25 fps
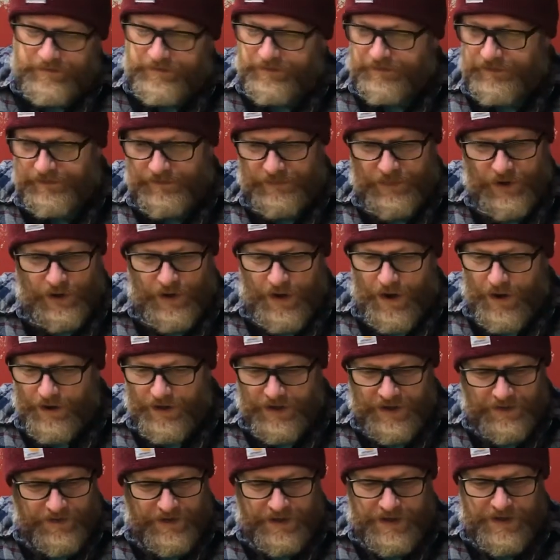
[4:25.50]
put all the
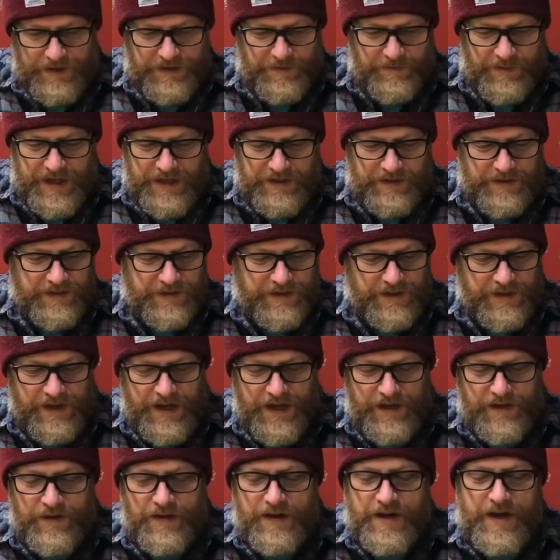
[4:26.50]
different ends and pieces
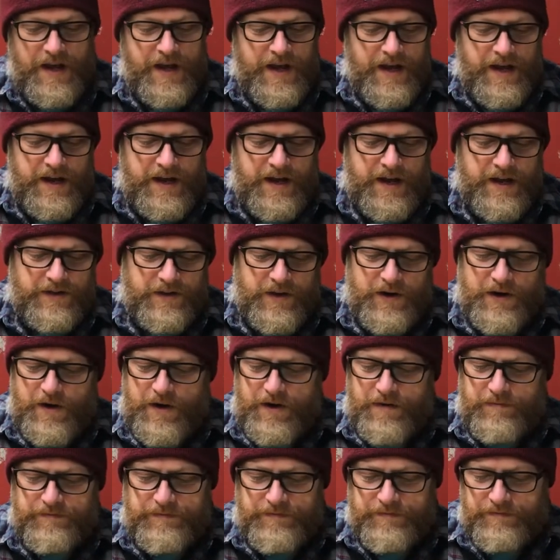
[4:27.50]
together. And there
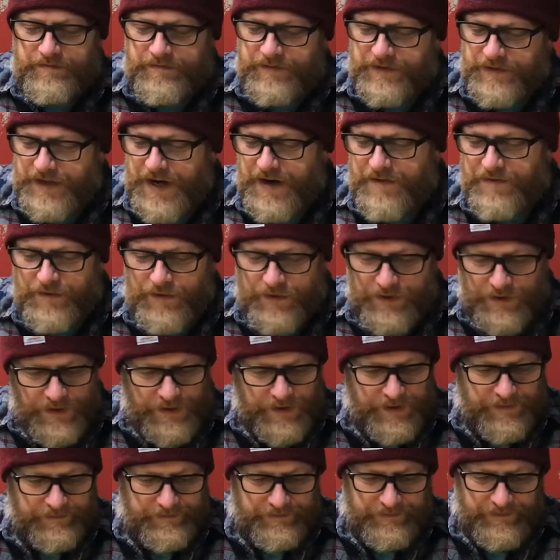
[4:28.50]
are several
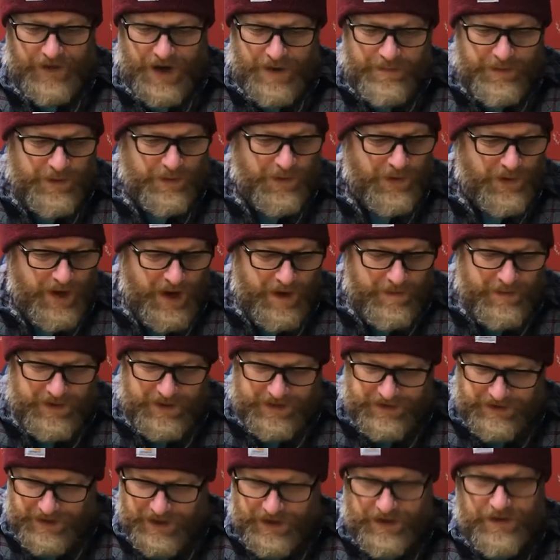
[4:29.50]
good reputable
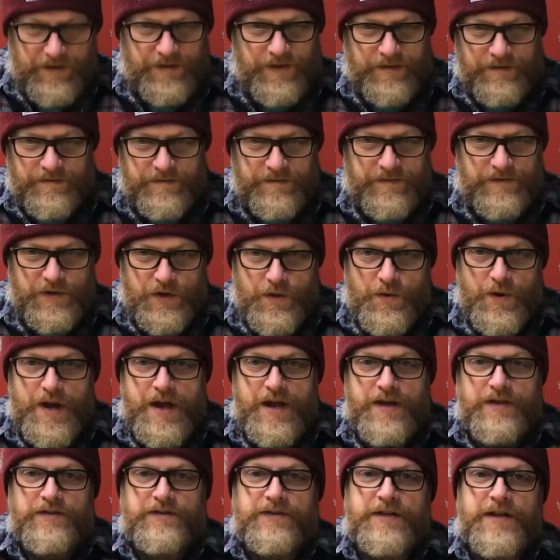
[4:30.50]
companies here in the
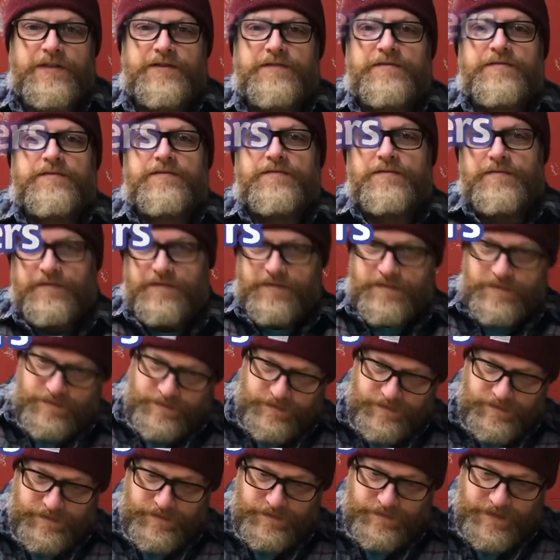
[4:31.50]
U.S.
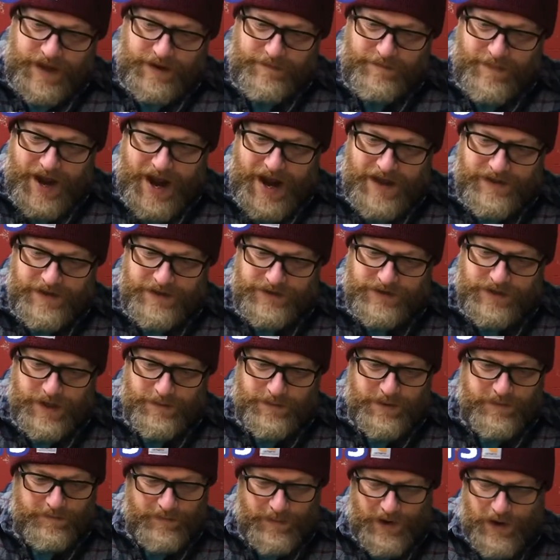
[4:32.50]
that buy these up
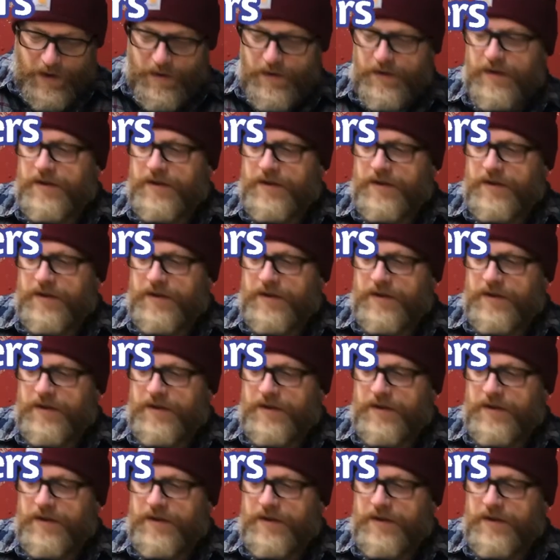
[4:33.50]
in bulk,